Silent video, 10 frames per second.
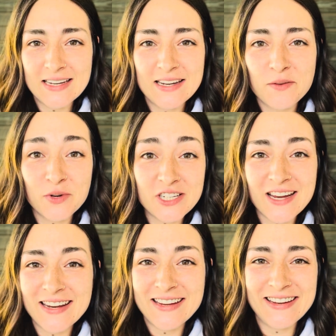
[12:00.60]
and
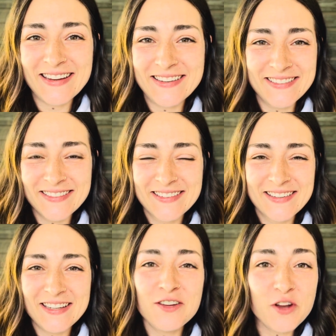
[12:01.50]
appreciated, and
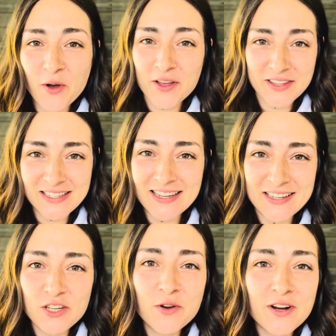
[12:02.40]
all these
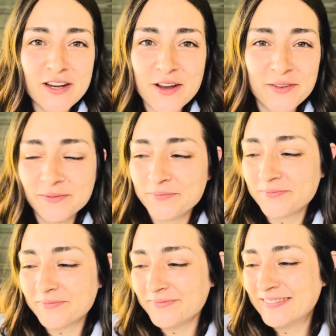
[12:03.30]
things. You already know.
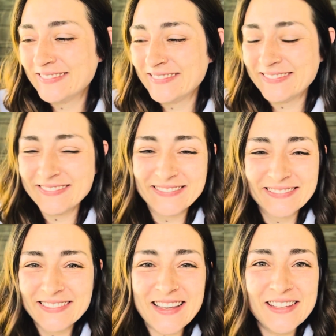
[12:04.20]

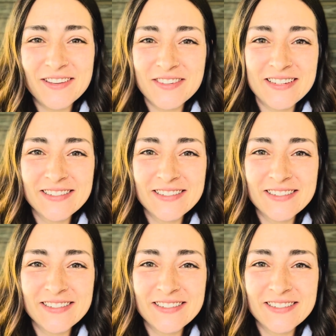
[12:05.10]
I love you.